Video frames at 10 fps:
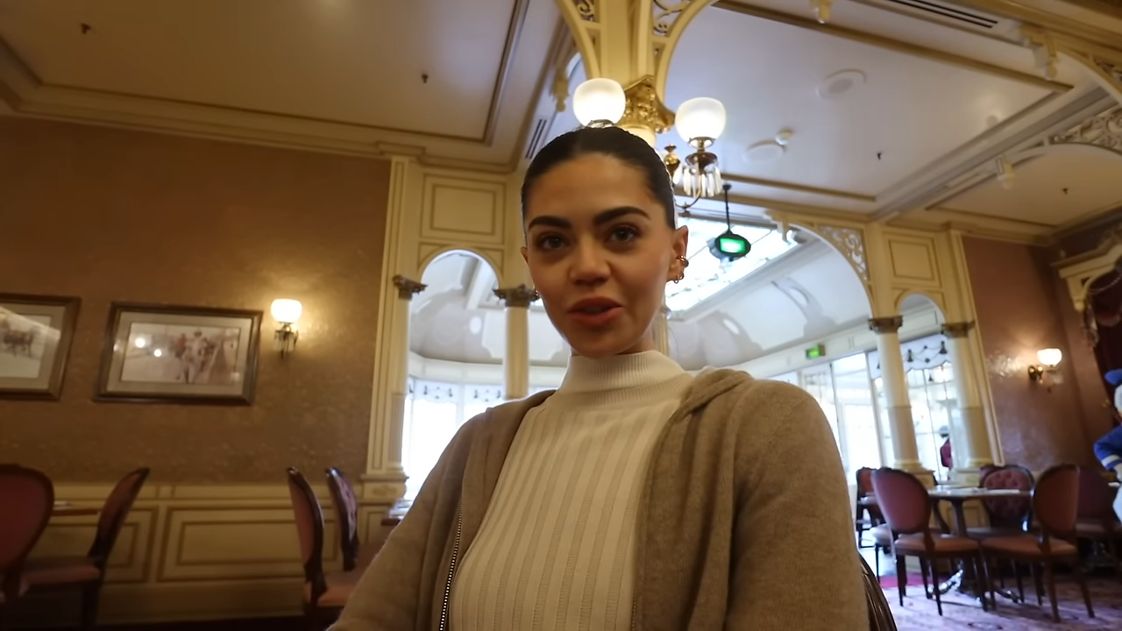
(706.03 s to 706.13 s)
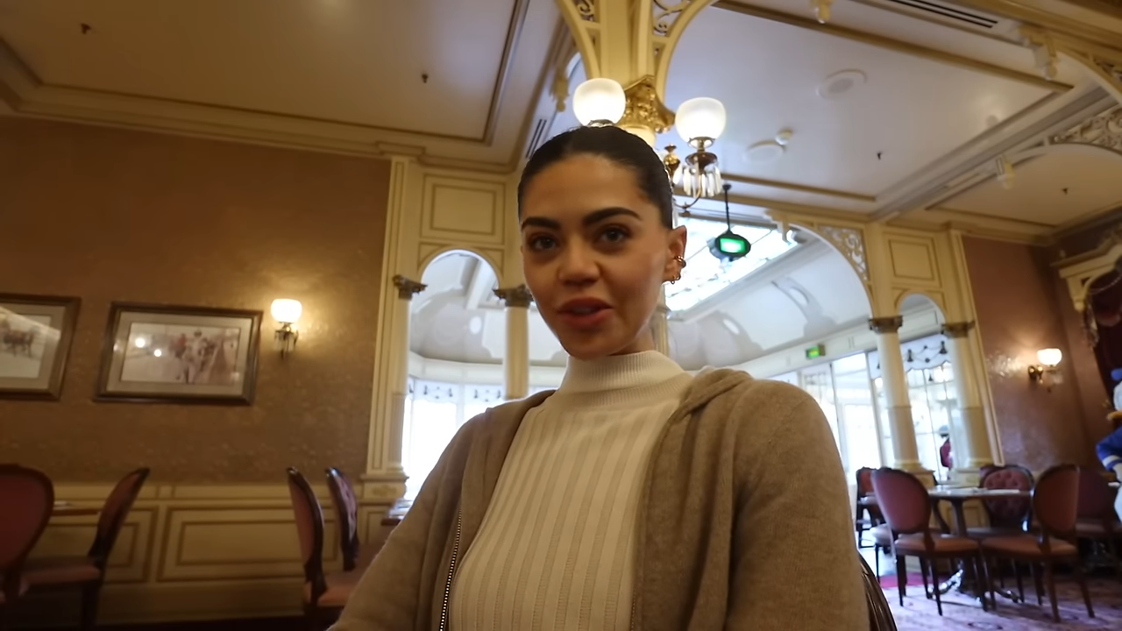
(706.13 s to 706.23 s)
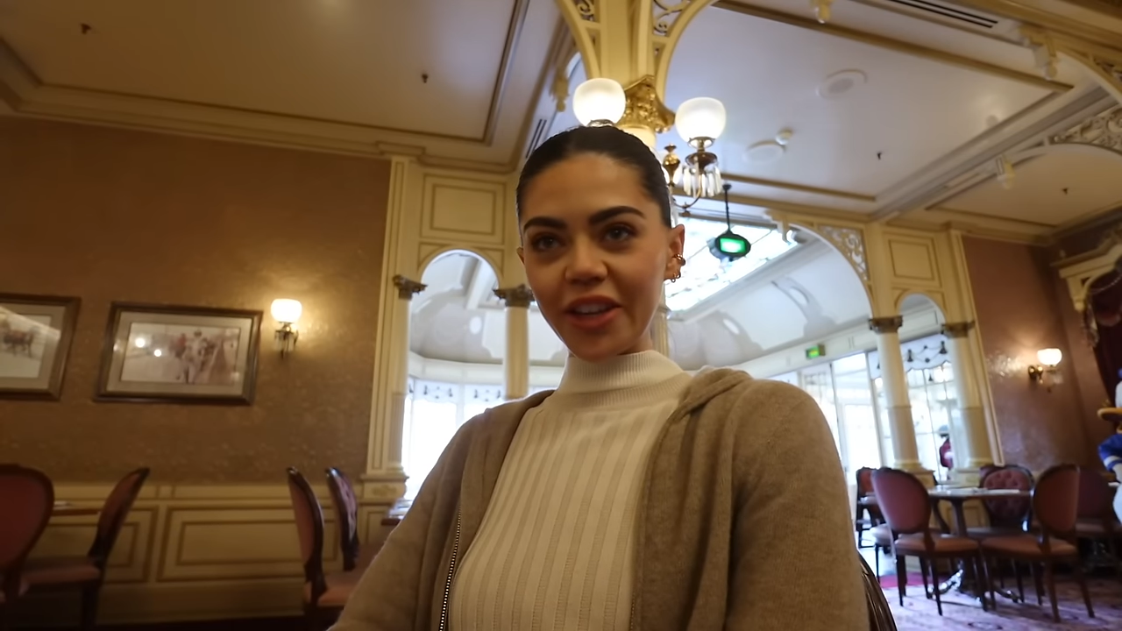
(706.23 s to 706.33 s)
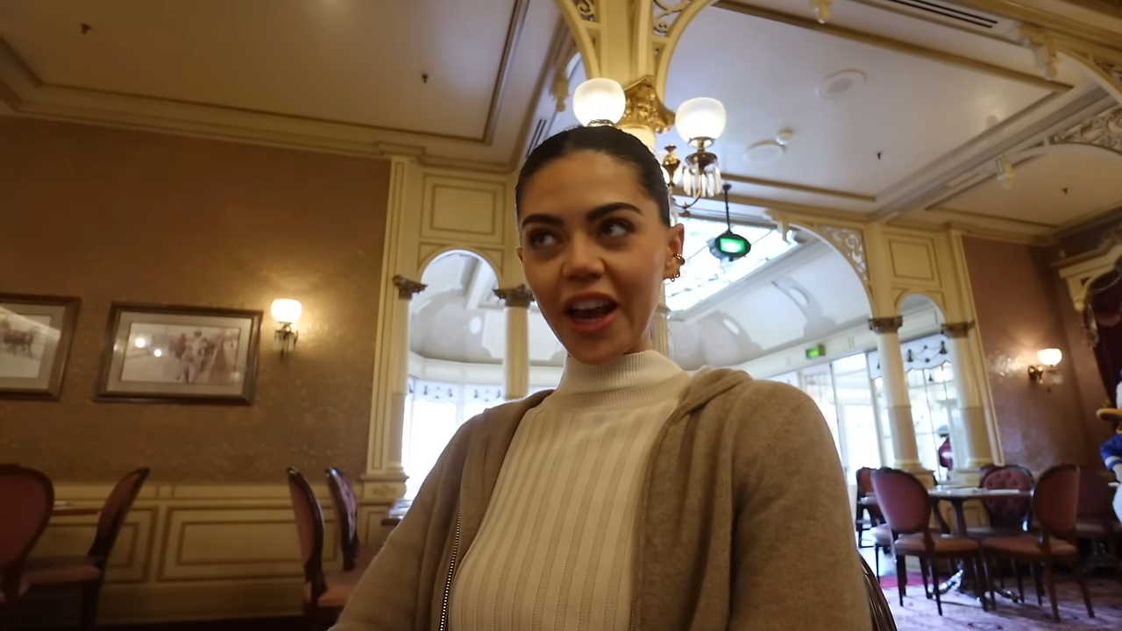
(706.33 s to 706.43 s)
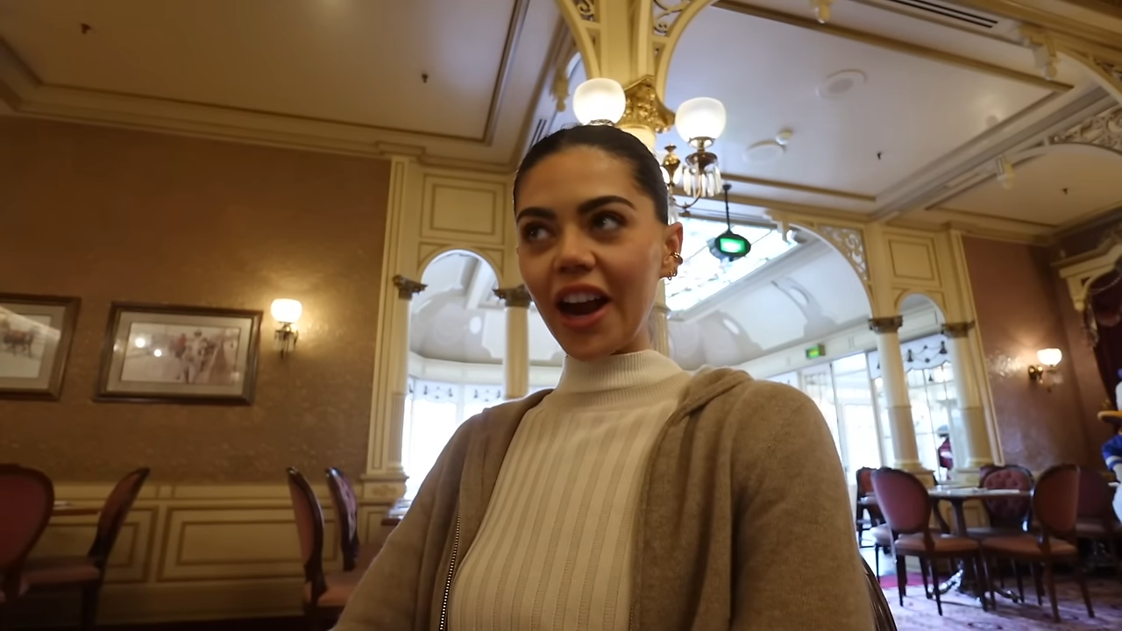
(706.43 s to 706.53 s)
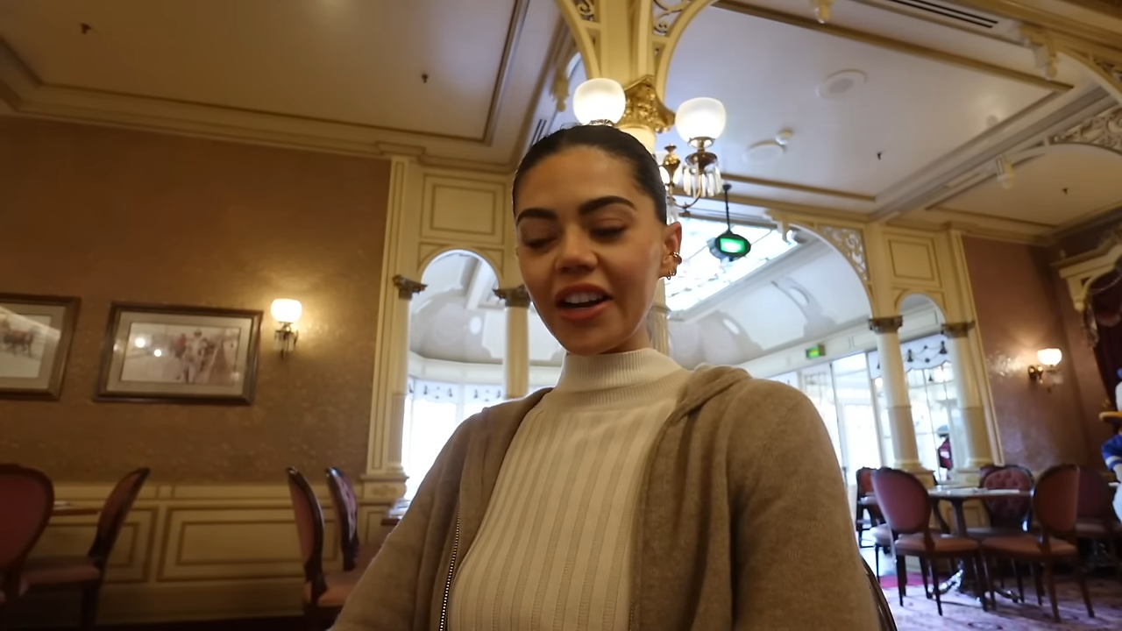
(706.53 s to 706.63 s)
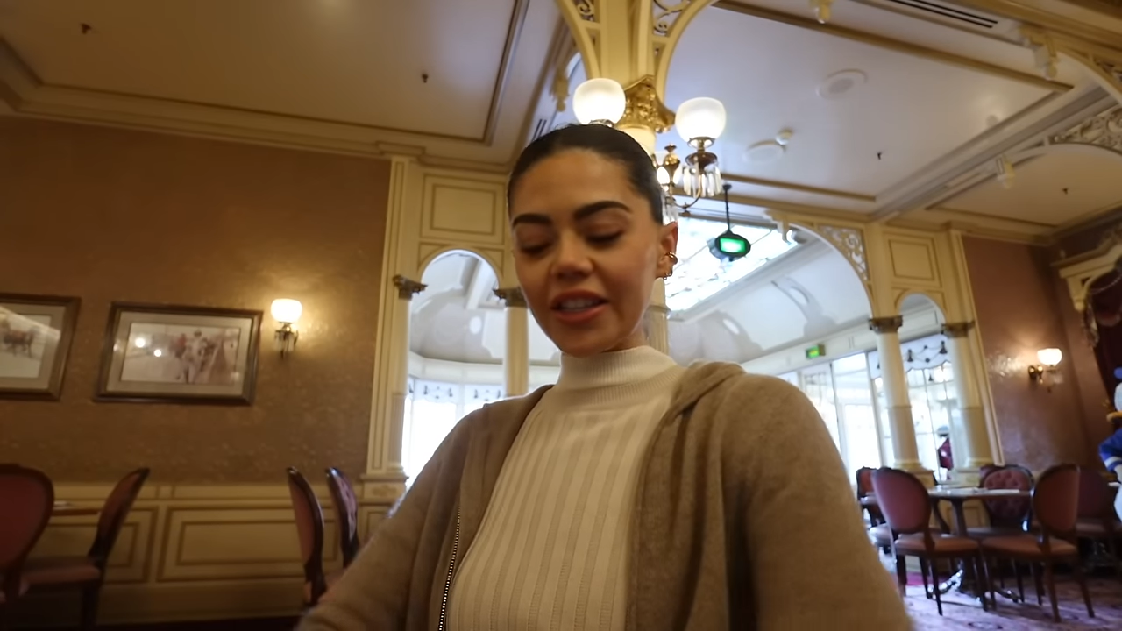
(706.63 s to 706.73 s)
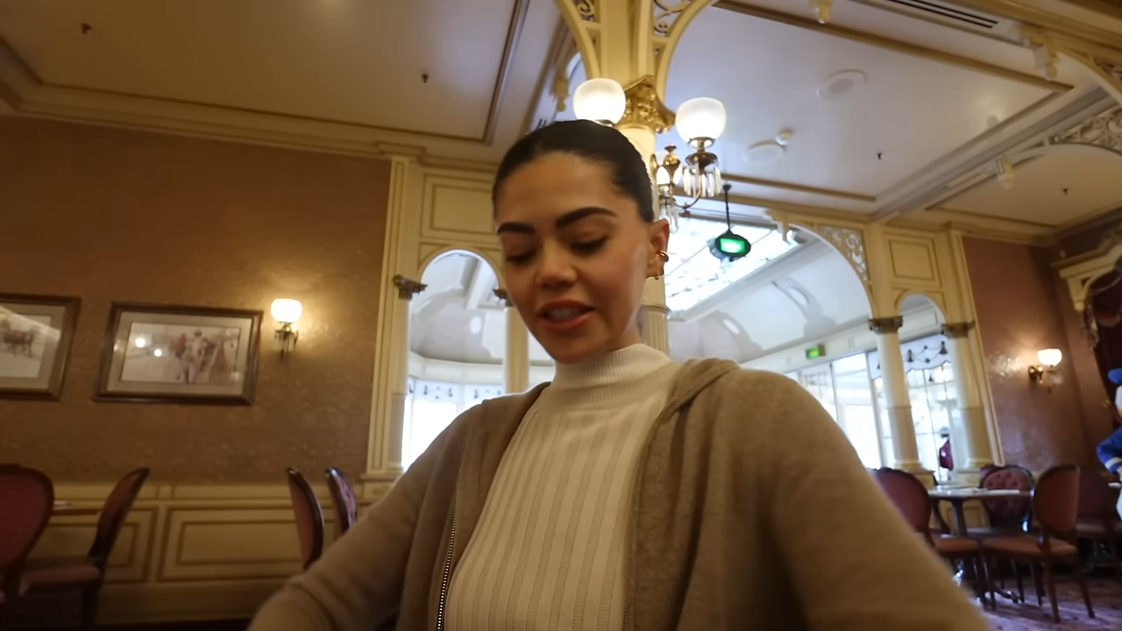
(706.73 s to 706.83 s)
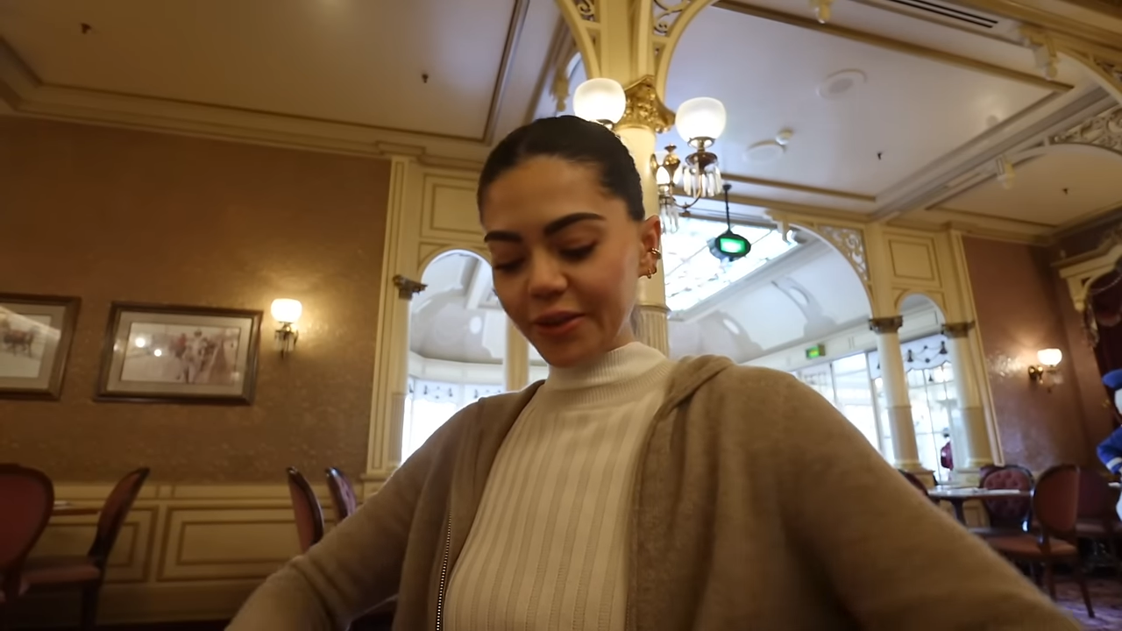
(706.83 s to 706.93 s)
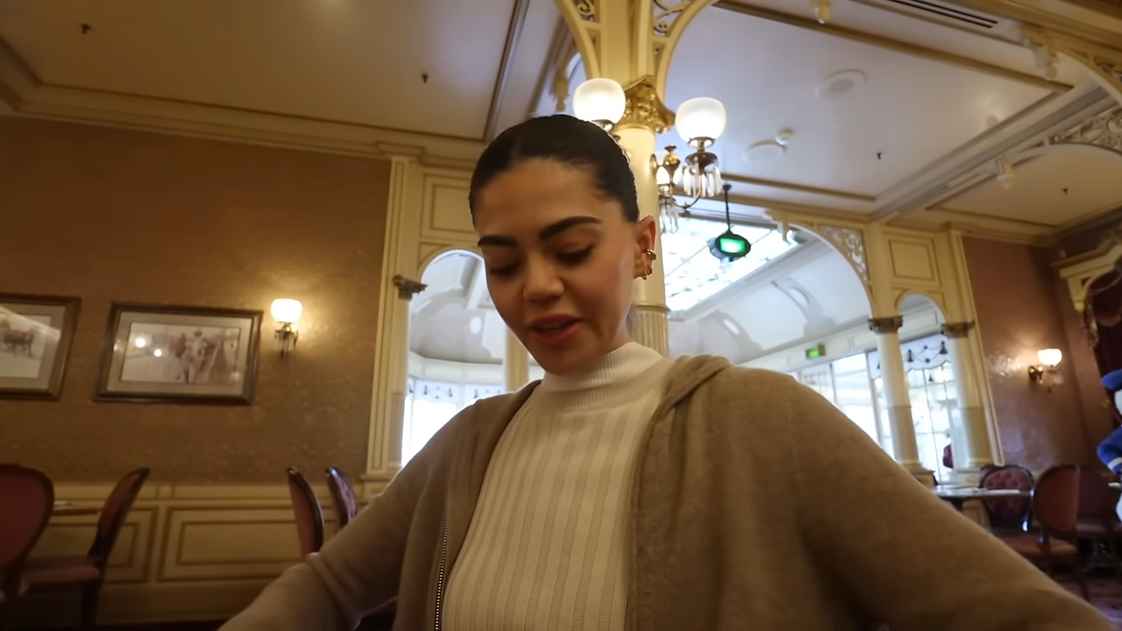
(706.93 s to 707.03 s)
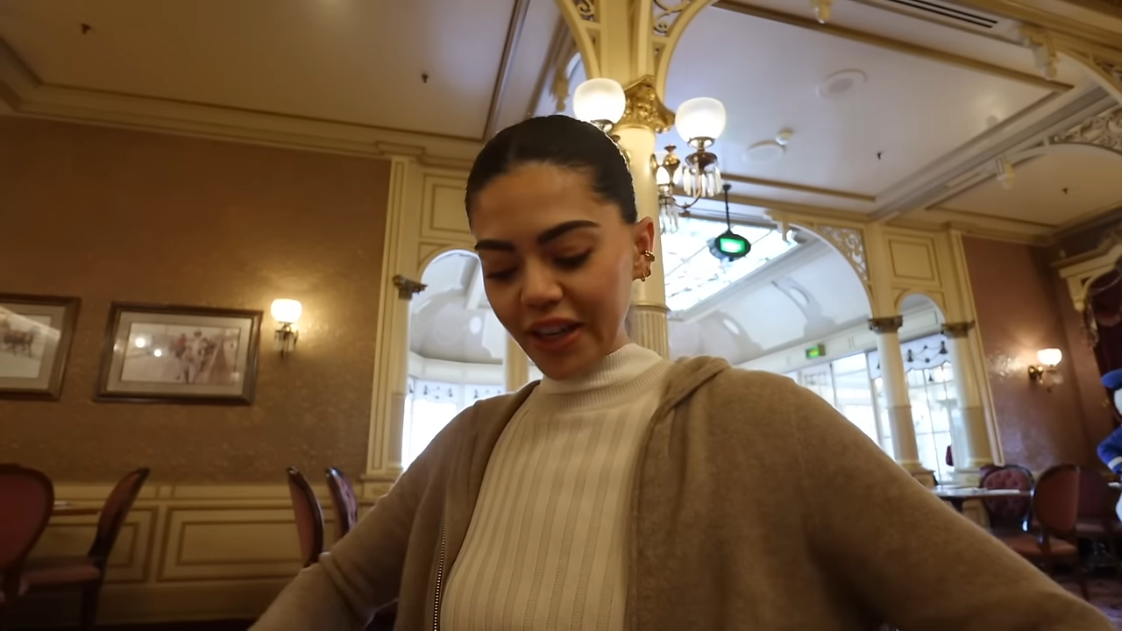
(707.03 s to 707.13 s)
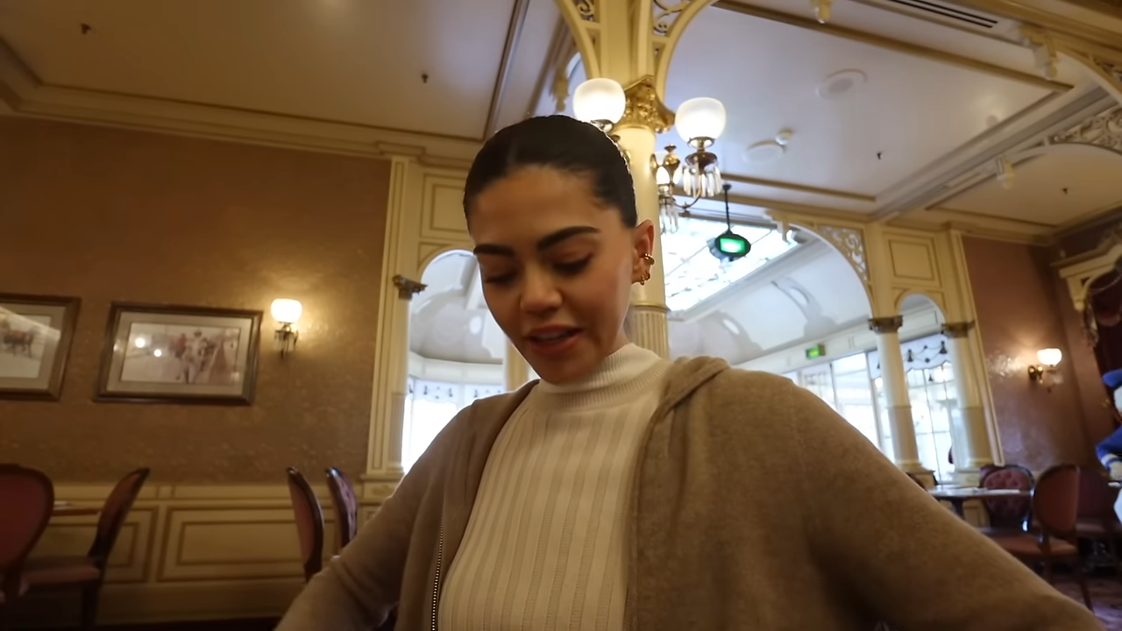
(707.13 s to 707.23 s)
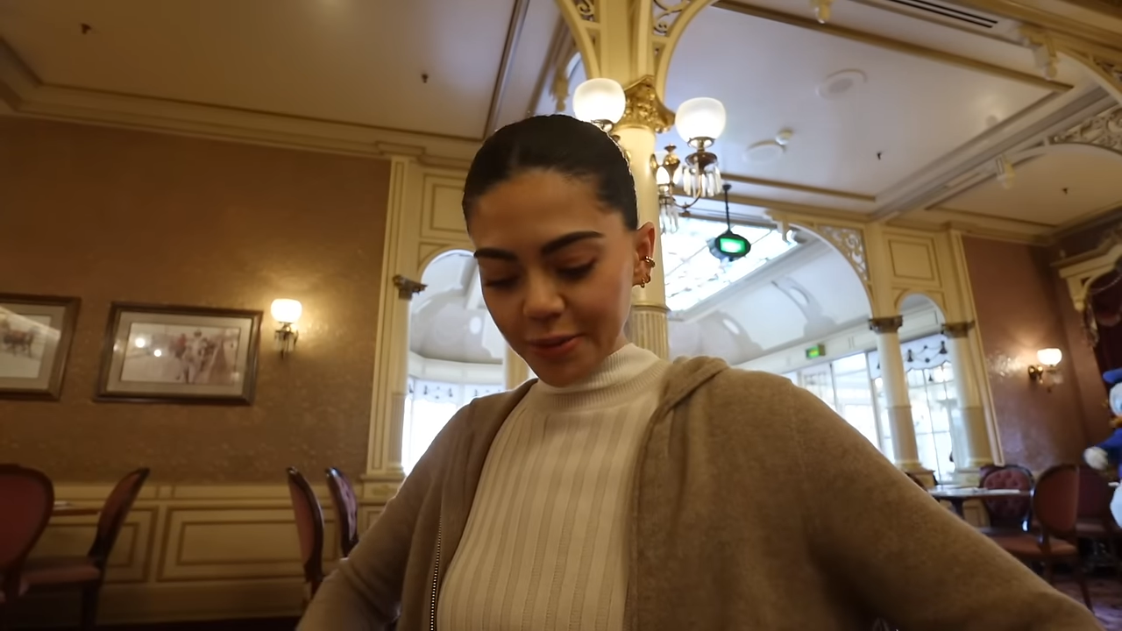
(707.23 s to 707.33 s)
all the characters that we didn't get